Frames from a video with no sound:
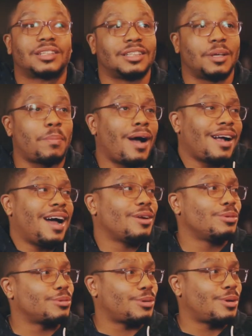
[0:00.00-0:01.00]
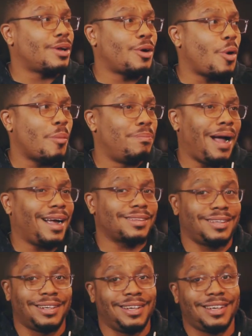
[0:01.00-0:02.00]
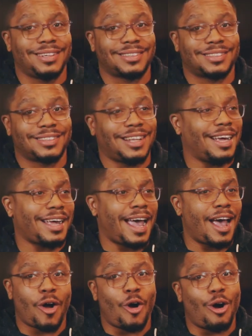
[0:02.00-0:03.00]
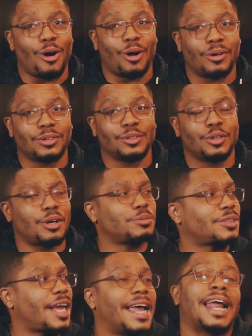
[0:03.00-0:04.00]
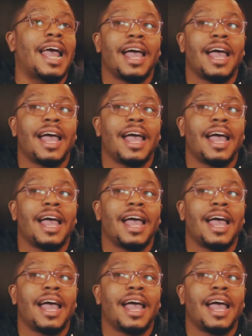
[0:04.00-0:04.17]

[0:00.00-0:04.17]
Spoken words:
listen to Pac, I don't go back to this like at all. You know what I'm saying?